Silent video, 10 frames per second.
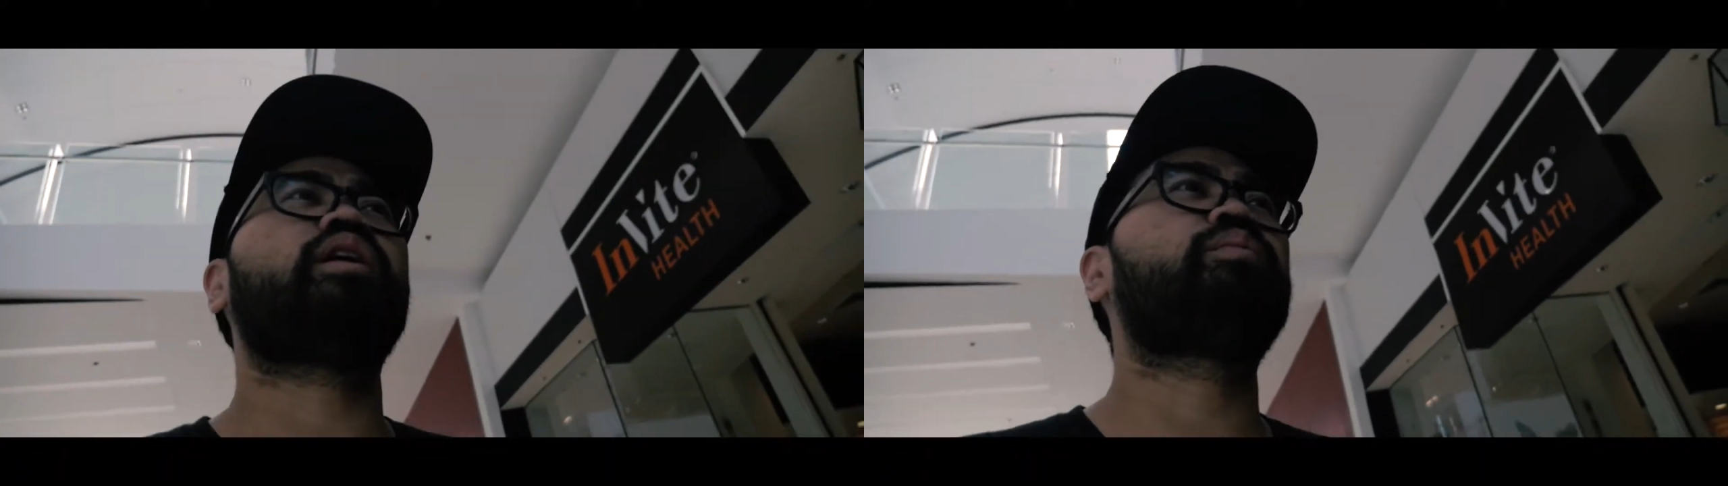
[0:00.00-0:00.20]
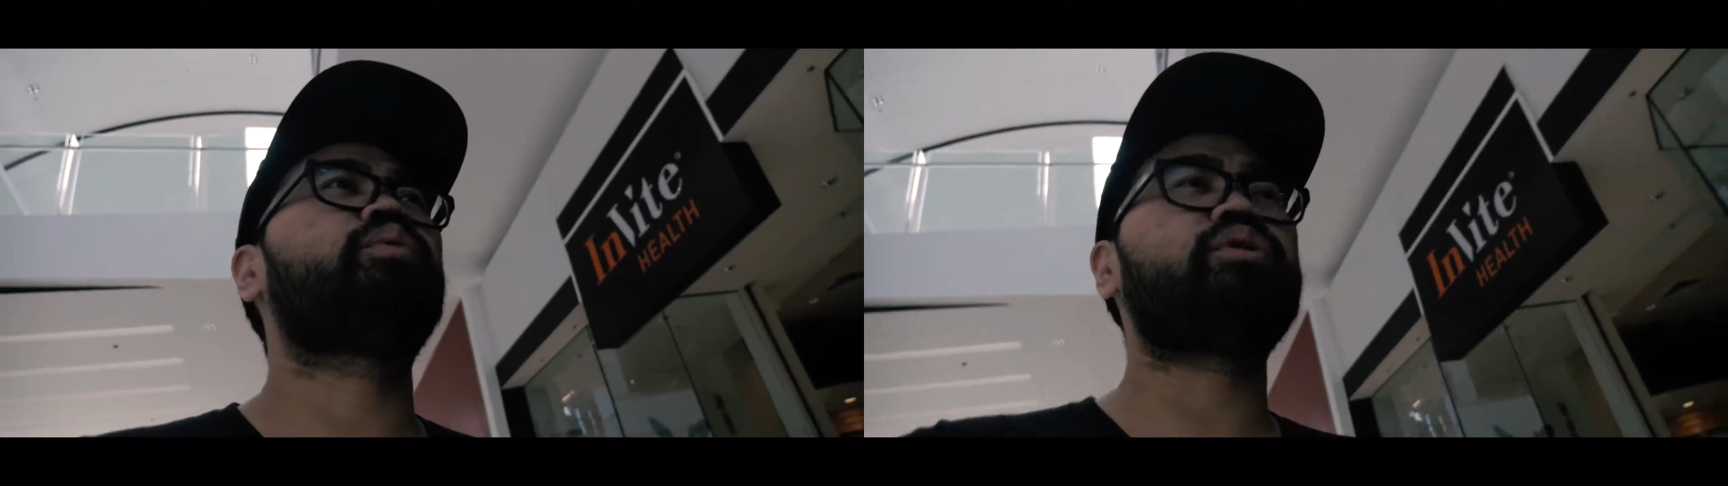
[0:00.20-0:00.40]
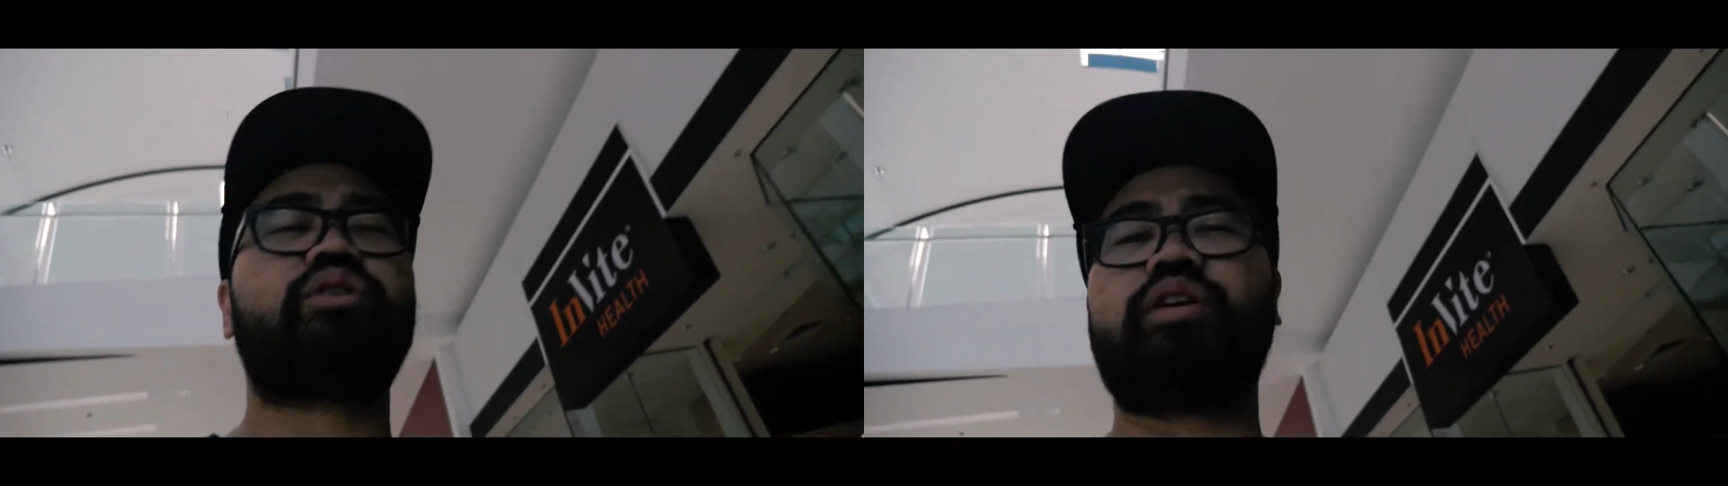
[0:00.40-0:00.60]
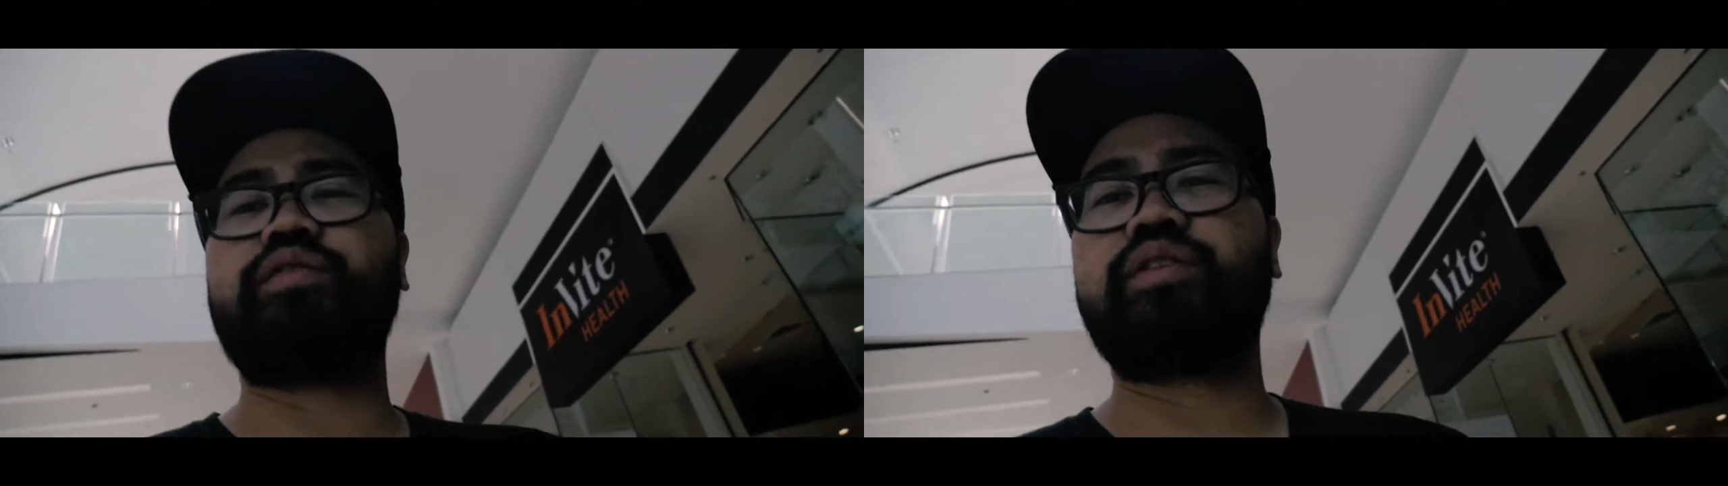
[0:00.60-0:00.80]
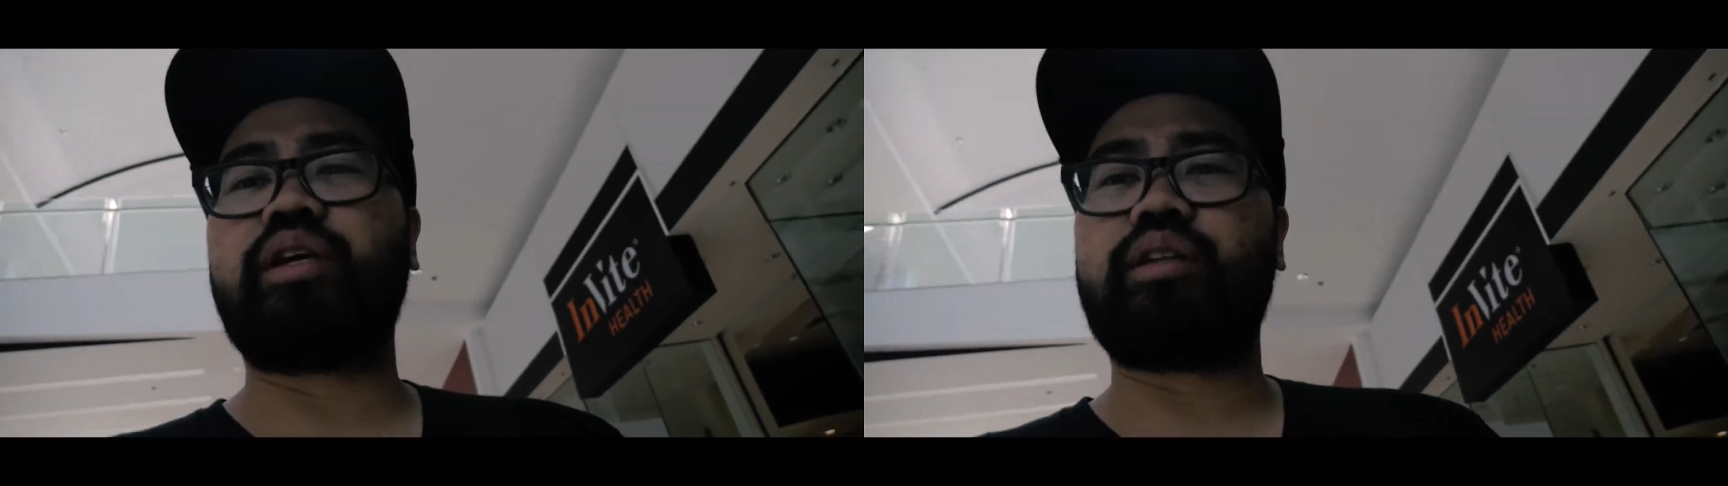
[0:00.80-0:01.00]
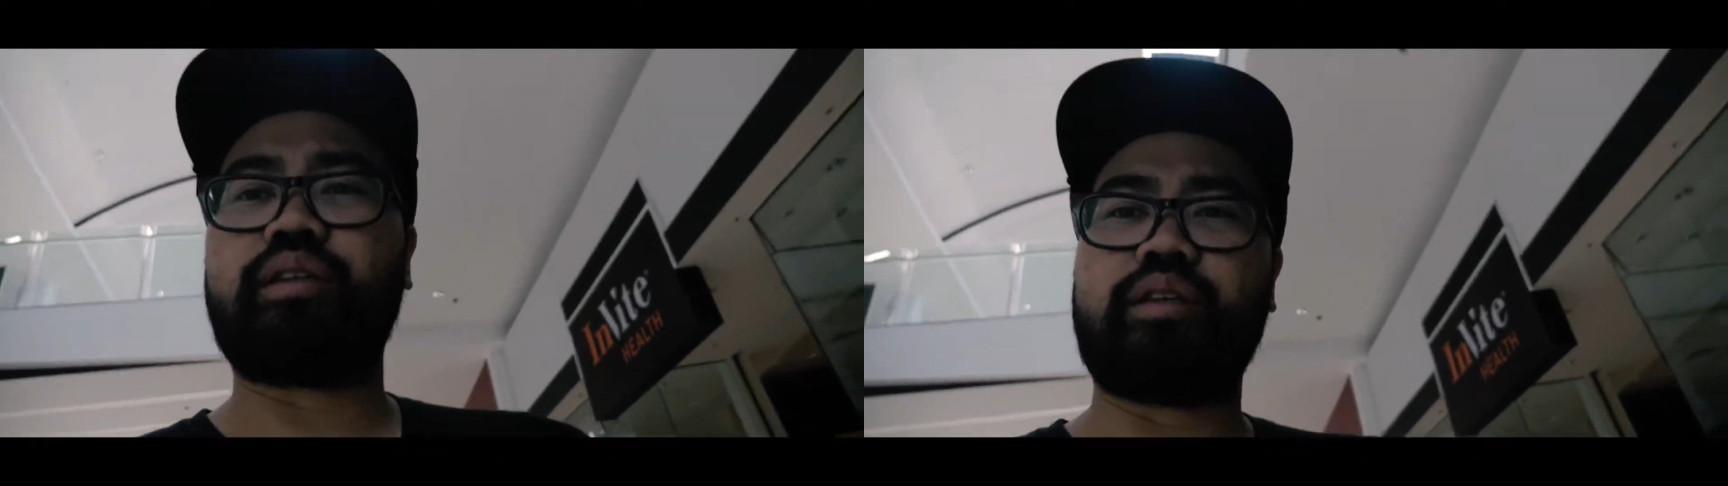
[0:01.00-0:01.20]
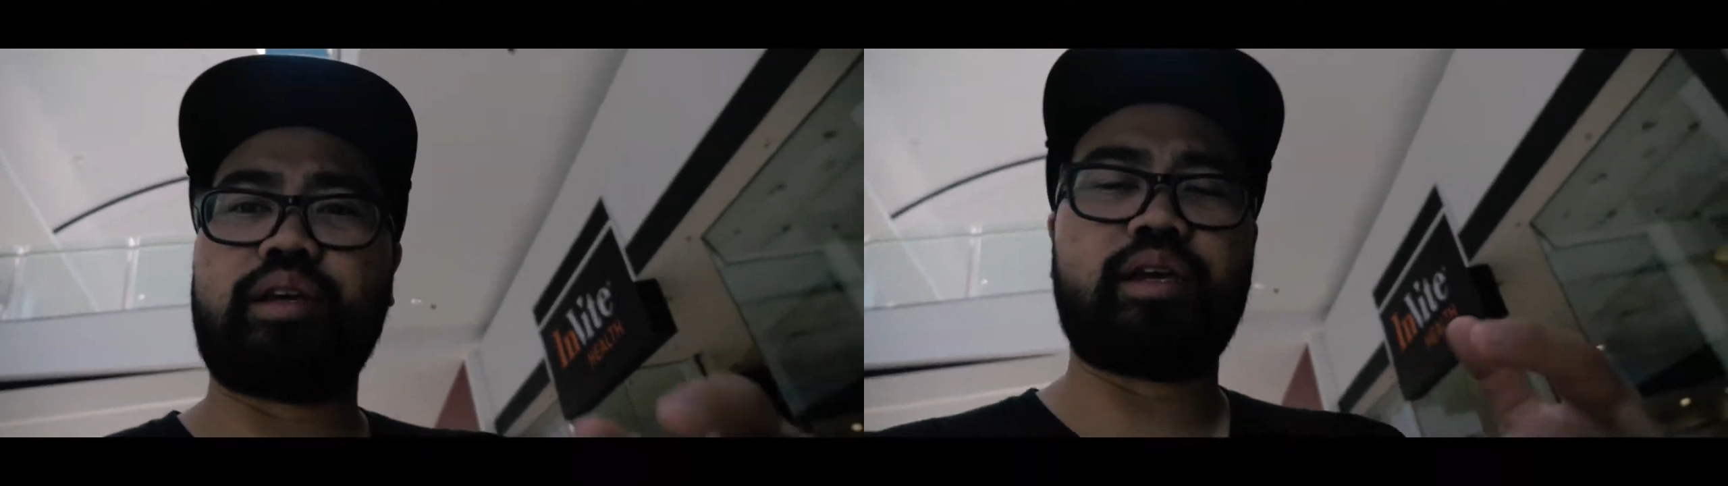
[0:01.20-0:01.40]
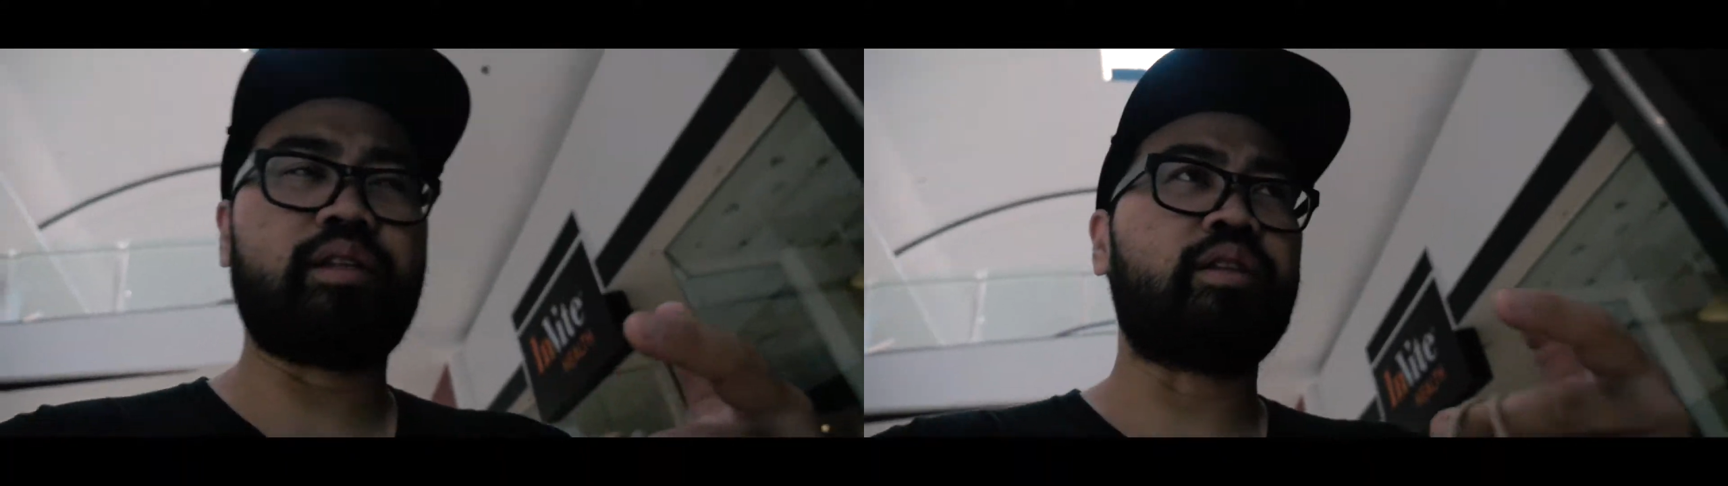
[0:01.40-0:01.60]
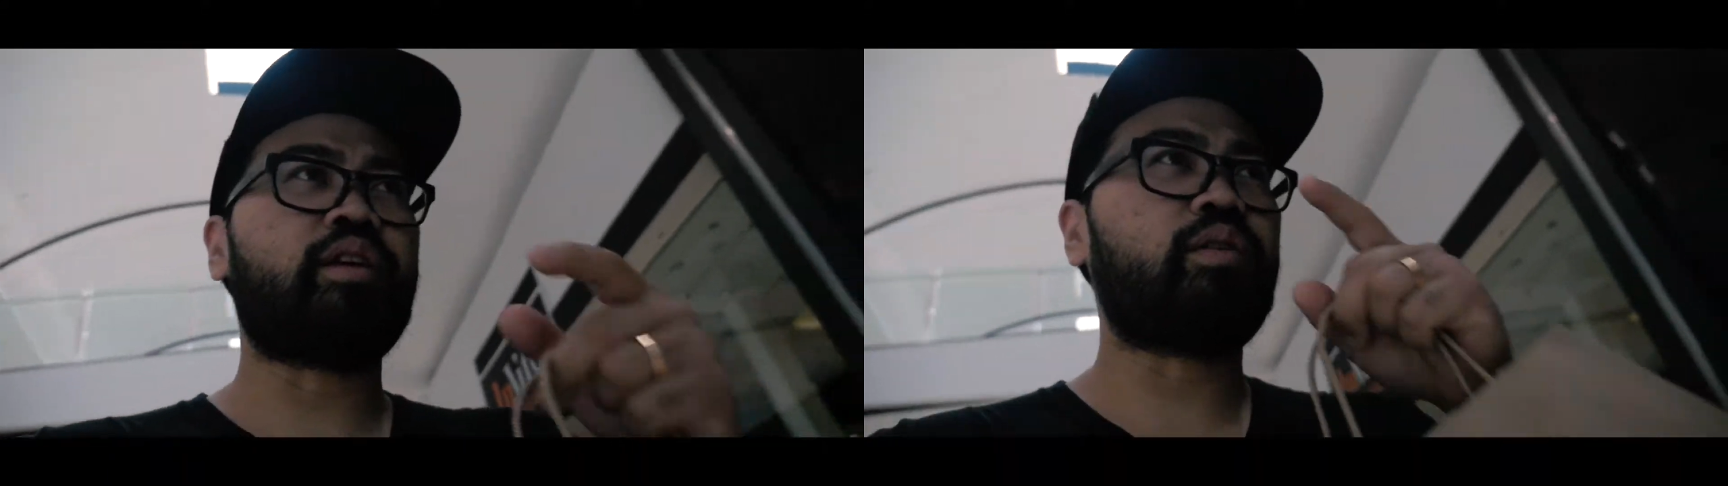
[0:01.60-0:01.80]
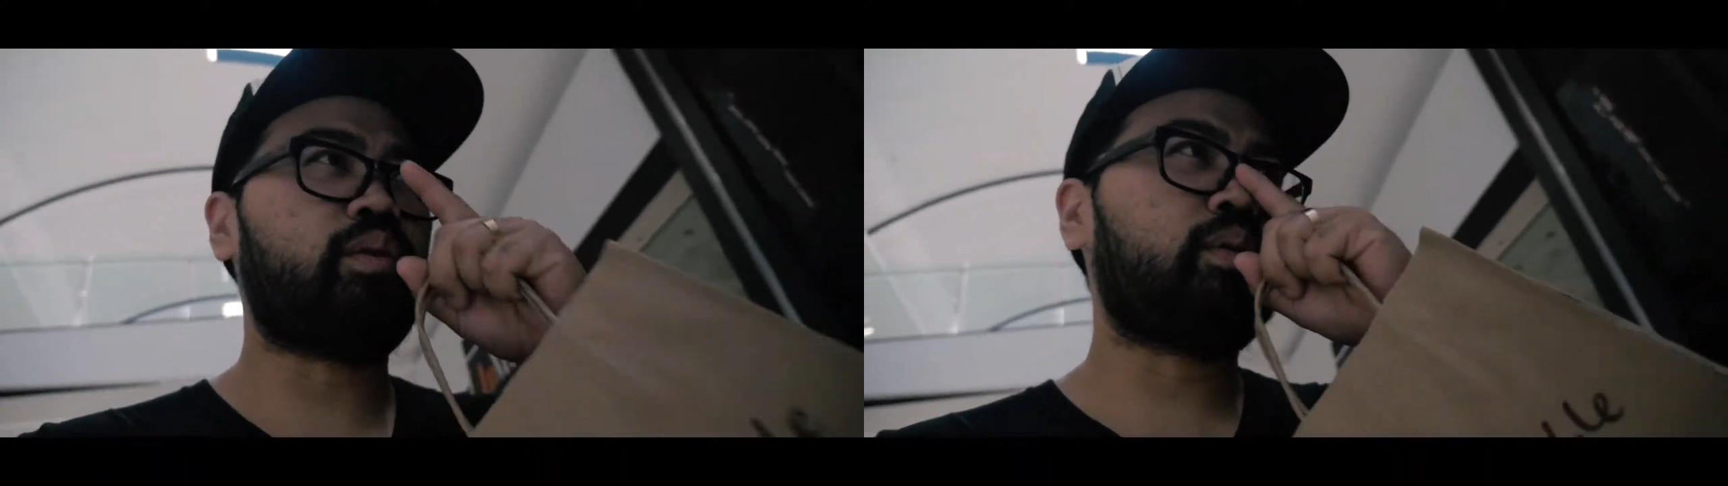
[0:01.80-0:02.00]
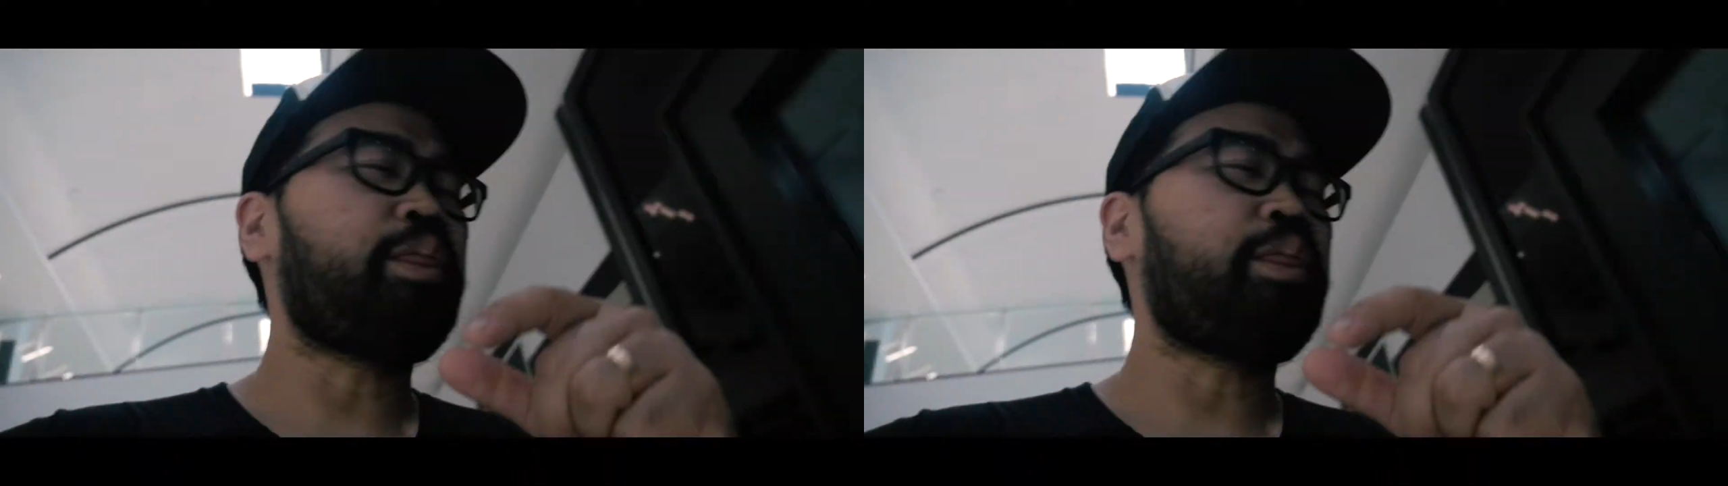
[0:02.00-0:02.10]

it preserves it and no,